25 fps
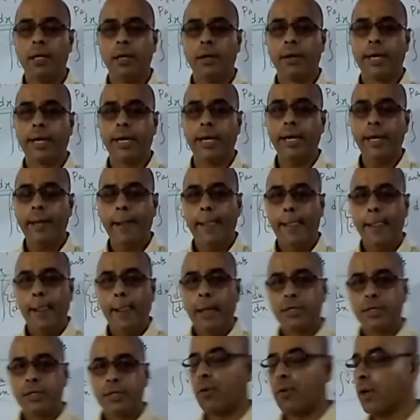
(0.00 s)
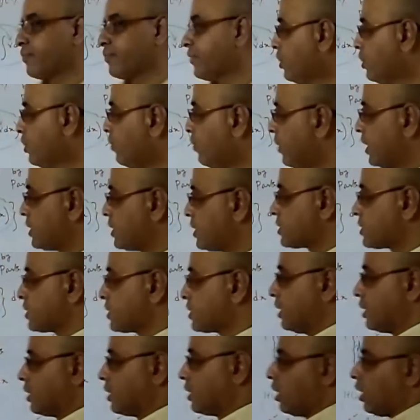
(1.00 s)
Okay. So what we do
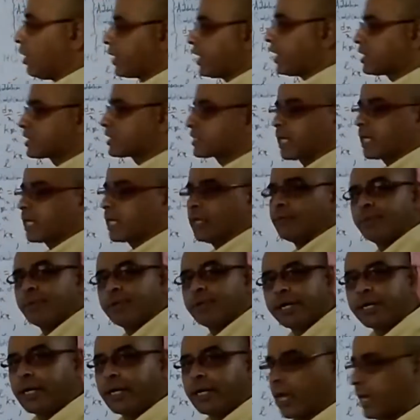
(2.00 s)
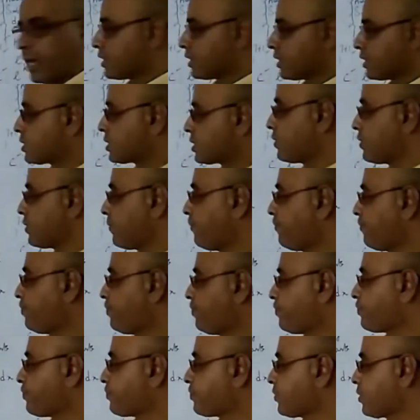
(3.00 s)
is, log x can be written as
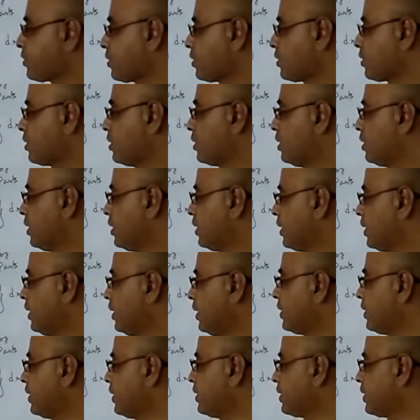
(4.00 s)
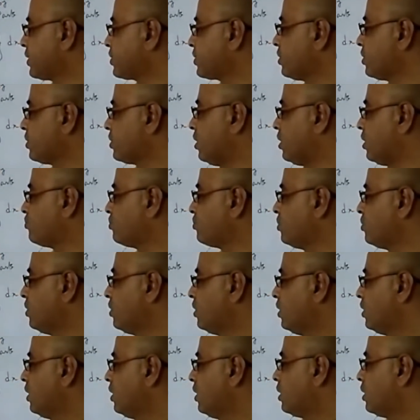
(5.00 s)
integration of
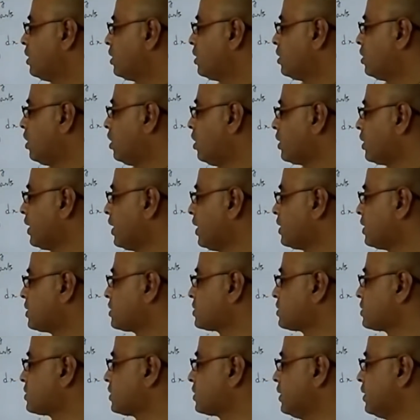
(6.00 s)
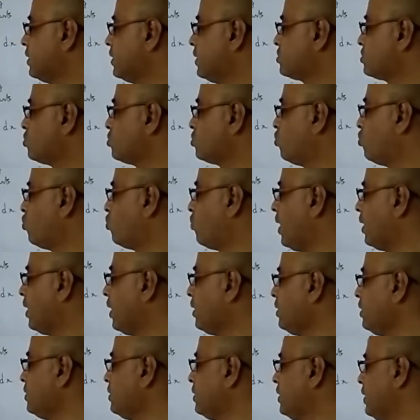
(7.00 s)
log x into
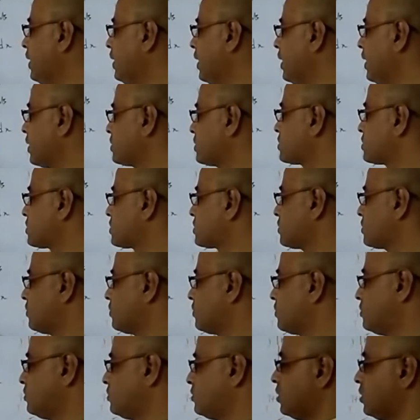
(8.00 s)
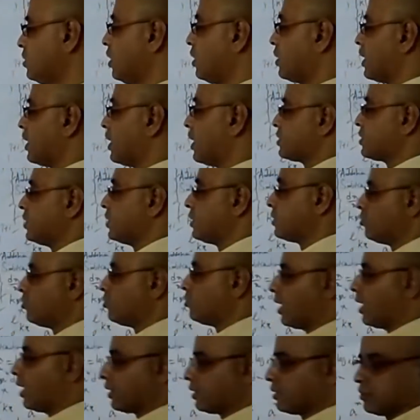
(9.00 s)
1 dx. Log x into
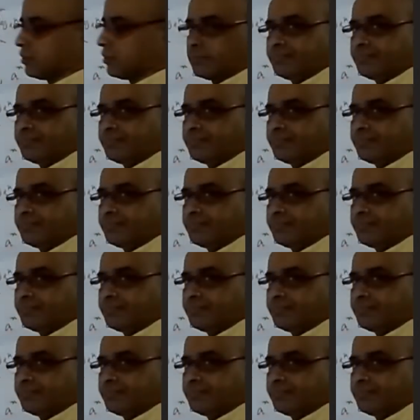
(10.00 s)
1.